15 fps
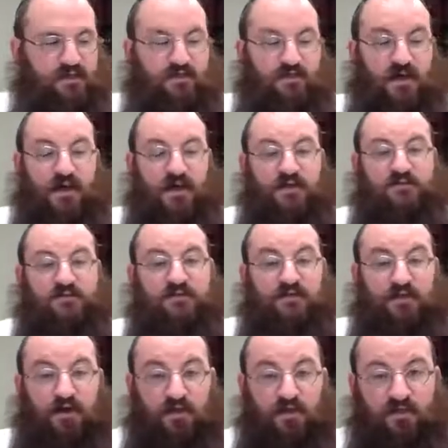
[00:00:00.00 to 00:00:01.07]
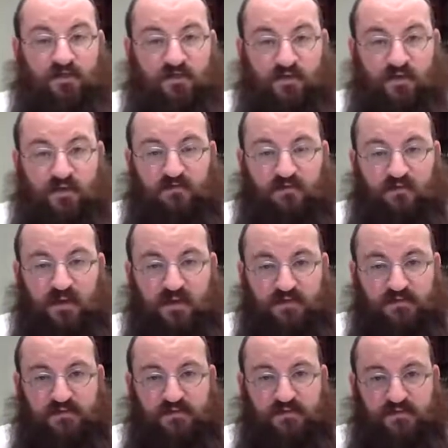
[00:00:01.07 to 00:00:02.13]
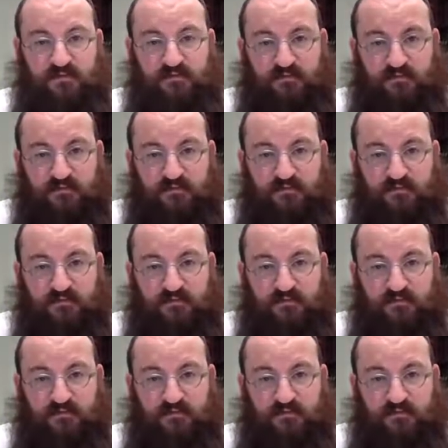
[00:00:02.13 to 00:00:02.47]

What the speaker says: that all 3 brains